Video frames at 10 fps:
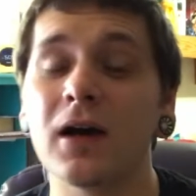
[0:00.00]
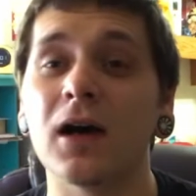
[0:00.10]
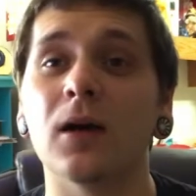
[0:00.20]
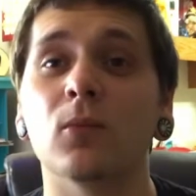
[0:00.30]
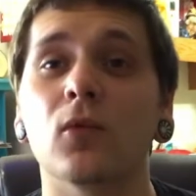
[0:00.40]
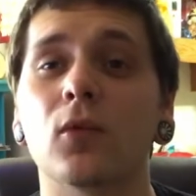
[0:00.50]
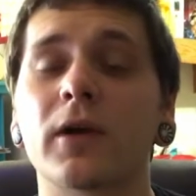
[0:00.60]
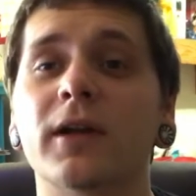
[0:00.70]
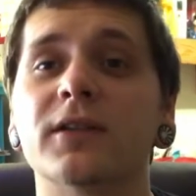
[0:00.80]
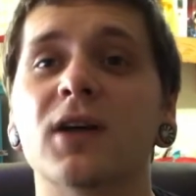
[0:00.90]

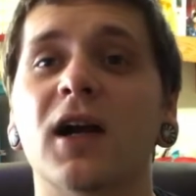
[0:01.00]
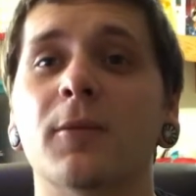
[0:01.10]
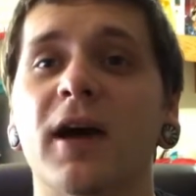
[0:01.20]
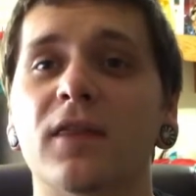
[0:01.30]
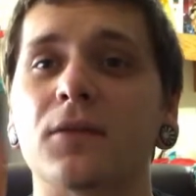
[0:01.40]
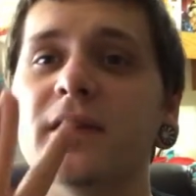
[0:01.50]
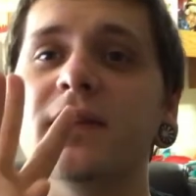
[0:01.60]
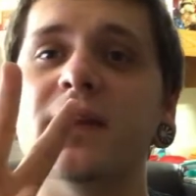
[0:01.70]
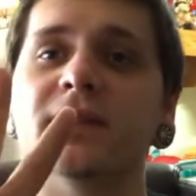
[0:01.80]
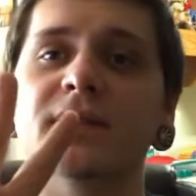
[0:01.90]
We're going to talk about three
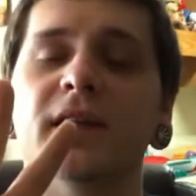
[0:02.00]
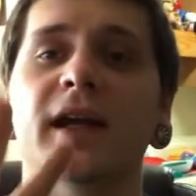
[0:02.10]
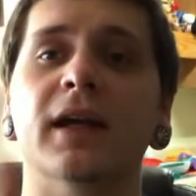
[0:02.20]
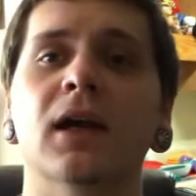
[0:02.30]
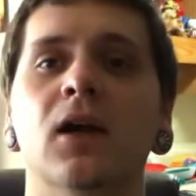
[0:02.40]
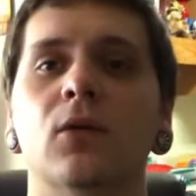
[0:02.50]
things today.